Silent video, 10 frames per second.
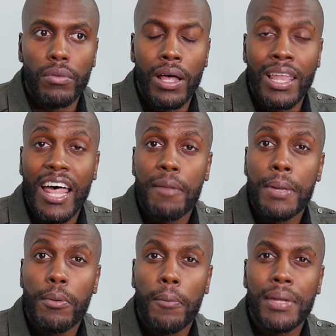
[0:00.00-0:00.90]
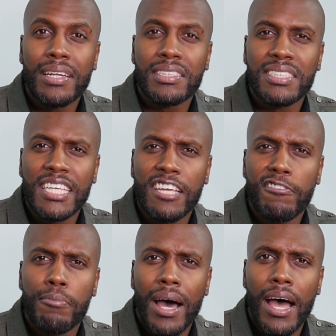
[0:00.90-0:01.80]
a lot of people are being
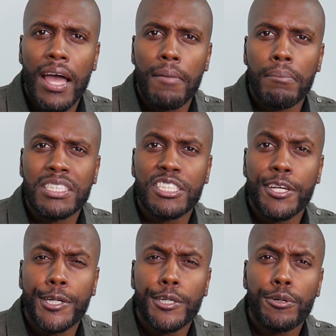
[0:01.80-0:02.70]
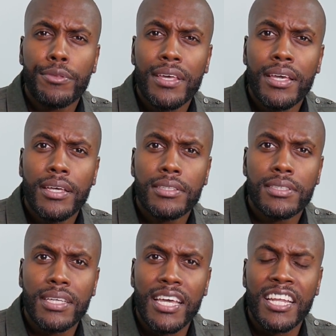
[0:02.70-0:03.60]
deceived by material
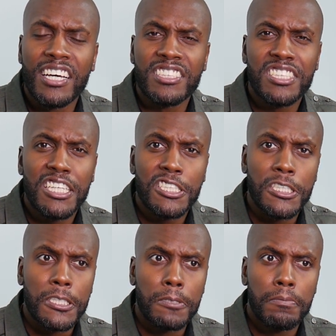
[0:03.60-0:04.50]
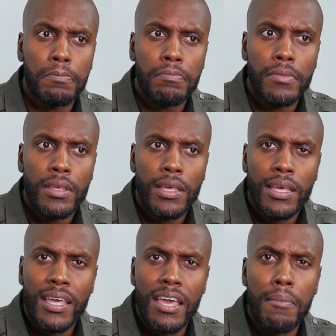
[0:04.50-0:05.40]
things and attention
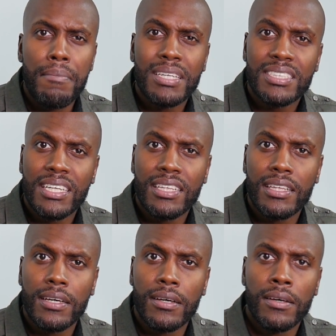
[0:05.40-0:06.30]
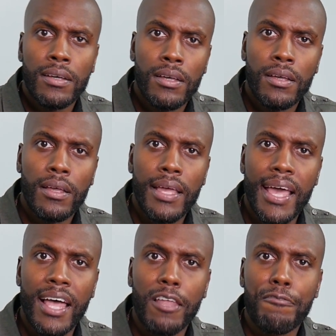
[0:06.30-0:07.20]
and missing the
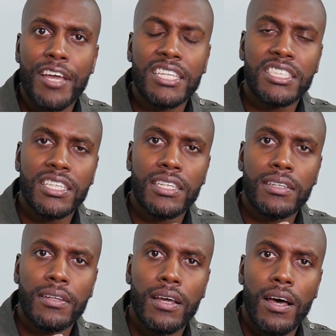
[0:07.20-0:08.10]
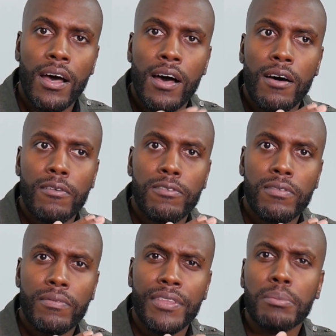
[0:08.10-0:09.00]
elevation of
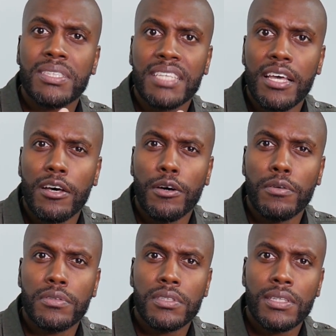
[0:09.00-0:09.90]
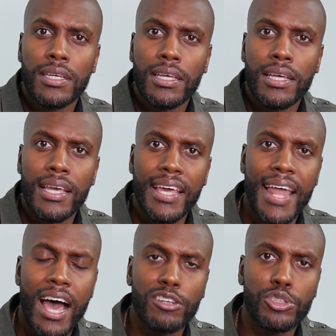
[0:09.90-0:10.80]
themselves and
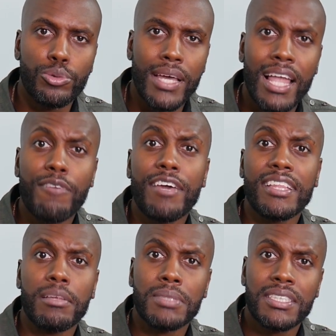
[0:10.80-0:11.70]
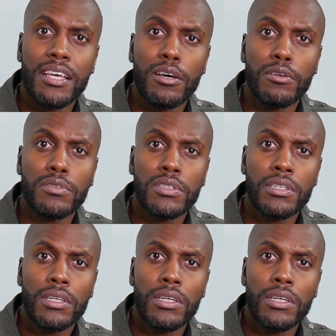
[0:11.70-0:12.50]
how to elevate themselves